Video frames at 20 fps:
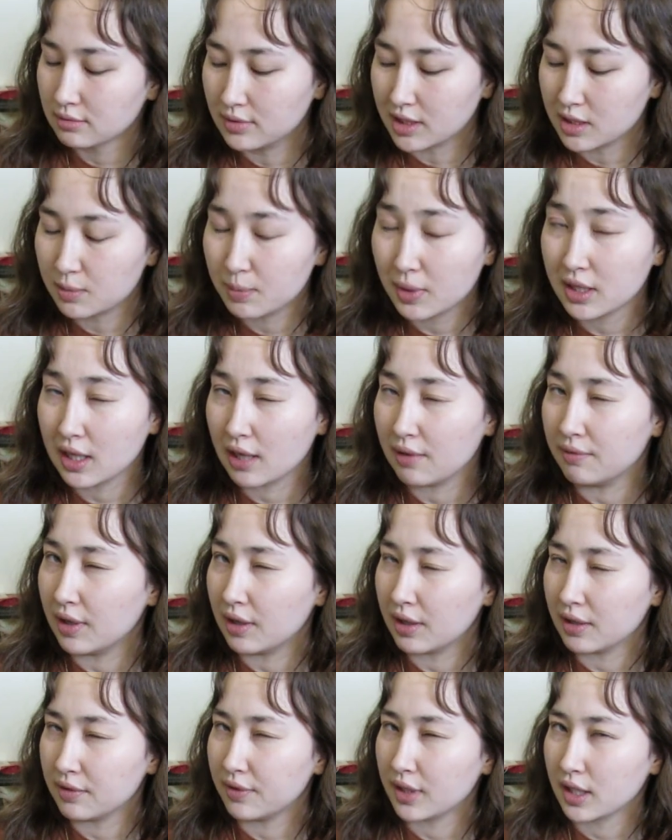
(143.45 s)
Let's make that
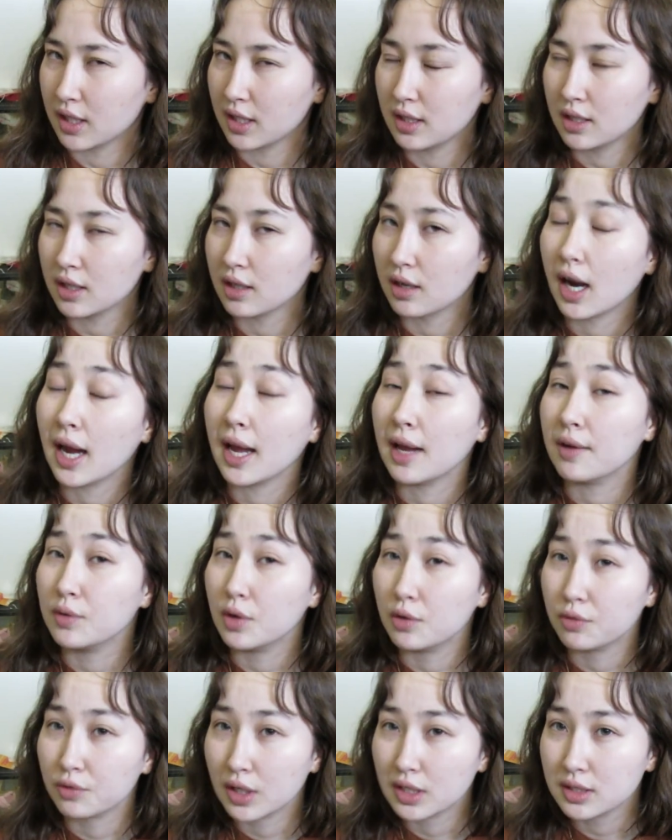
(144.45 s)
very fucking clear. I have
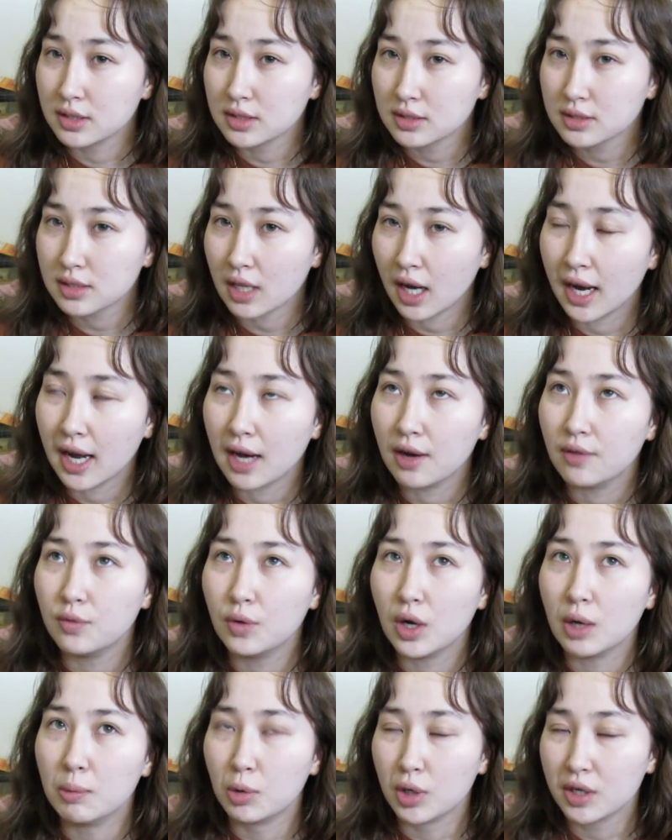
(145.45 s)
no friends. I have
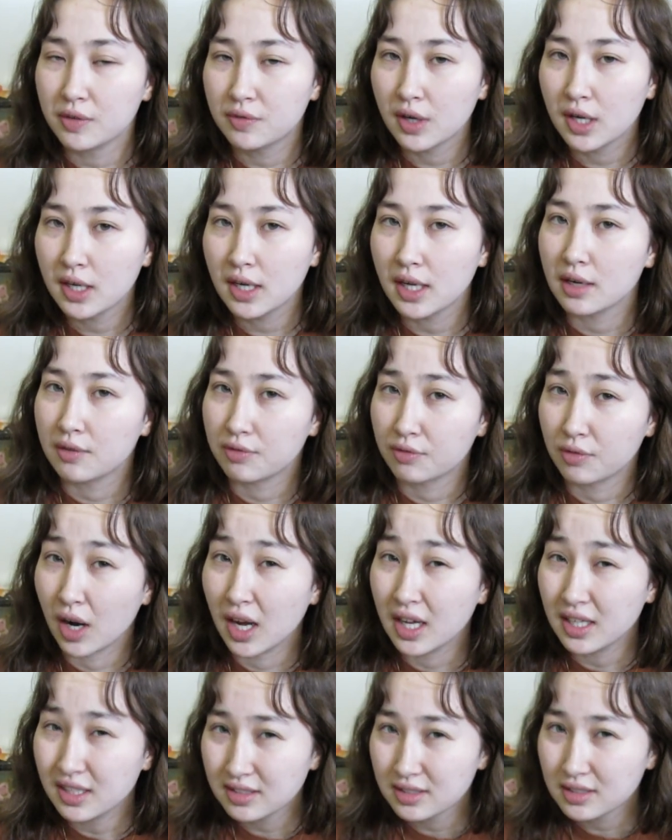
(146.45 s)
a boyfriend and a
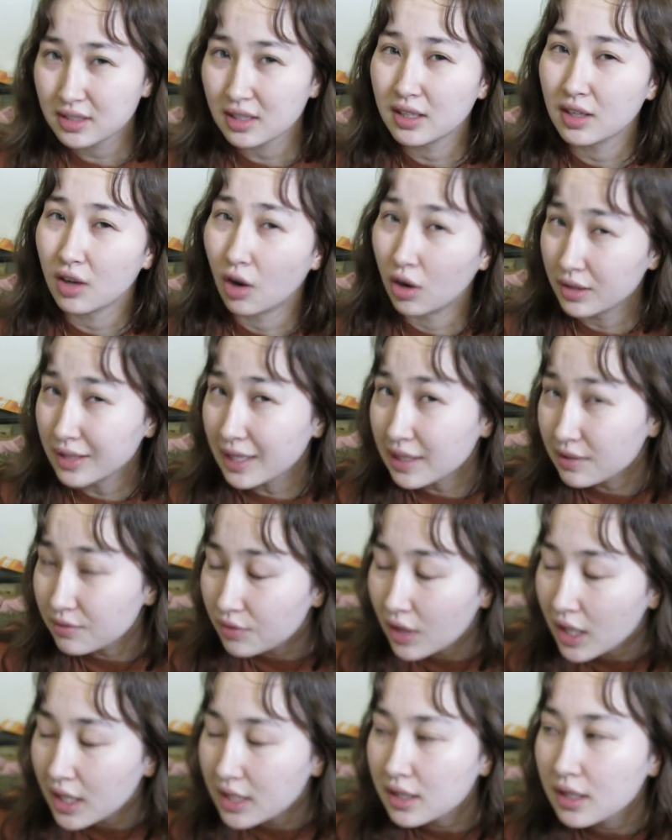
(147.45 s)
friend, an online
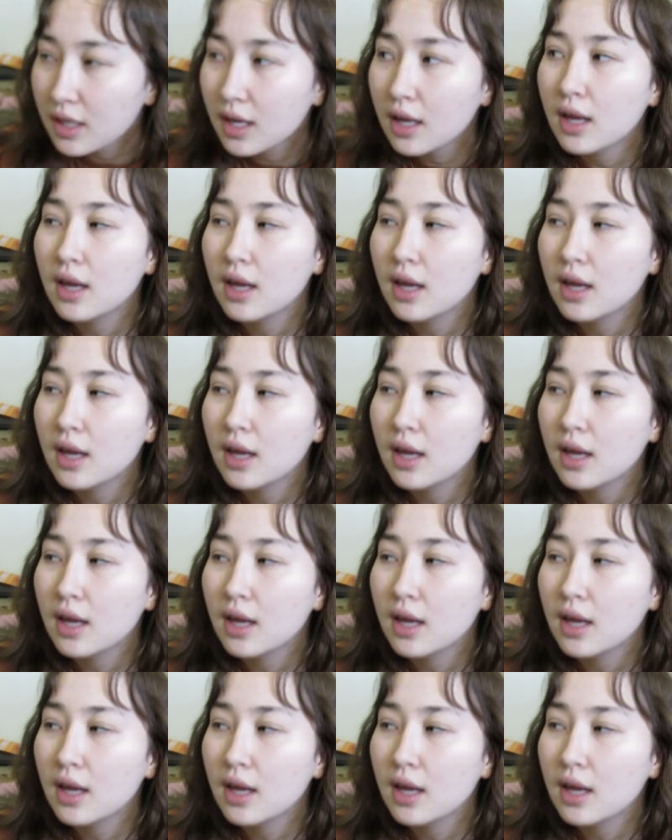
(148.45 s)
friend.